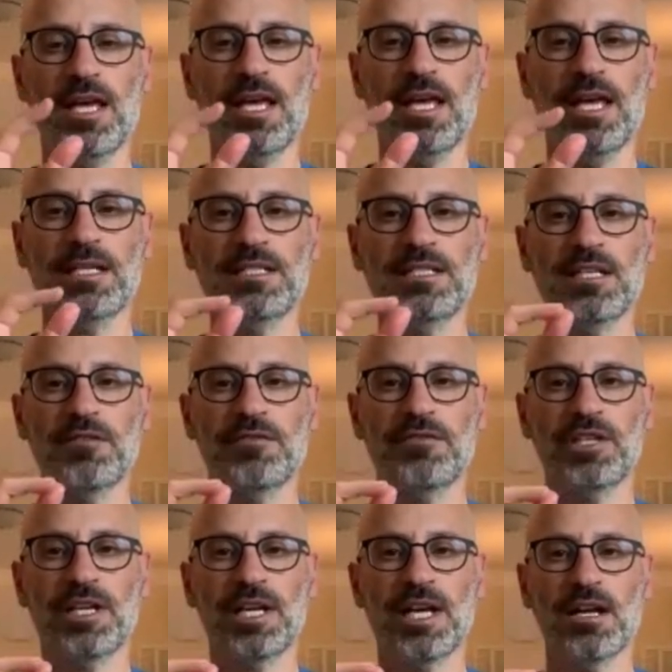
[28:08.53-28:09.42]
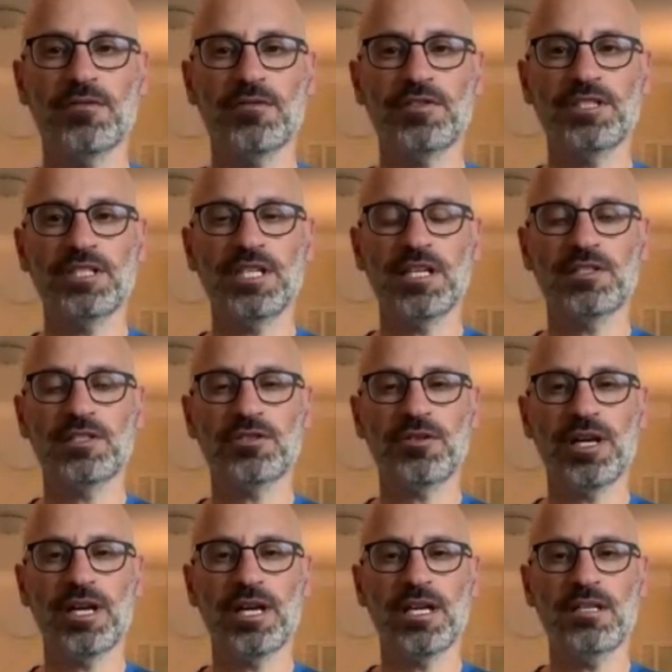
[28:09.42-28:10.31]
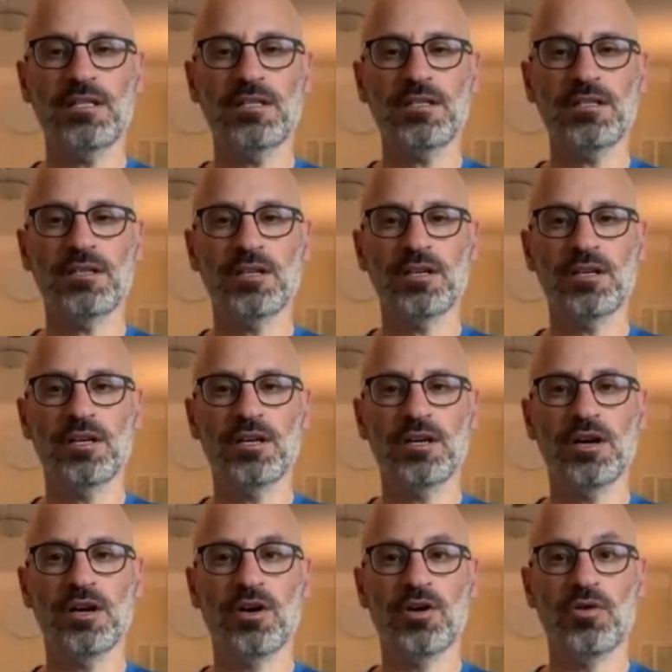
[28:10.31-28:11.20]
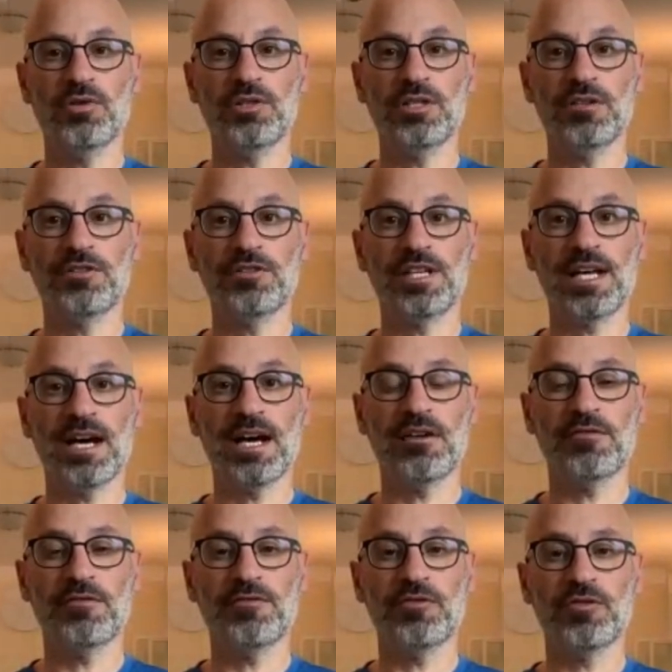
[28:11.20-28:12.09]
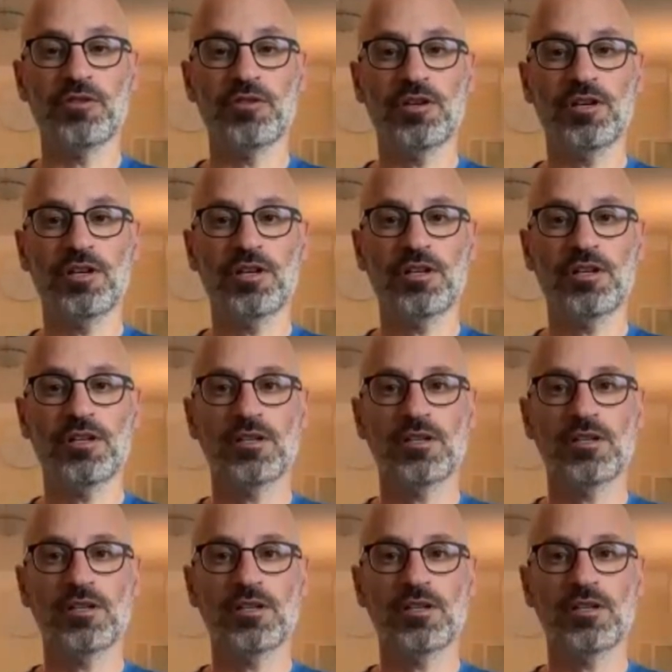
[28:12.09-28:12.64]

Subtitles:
Exhale for the count of 6 or 8, holding for the count of 4.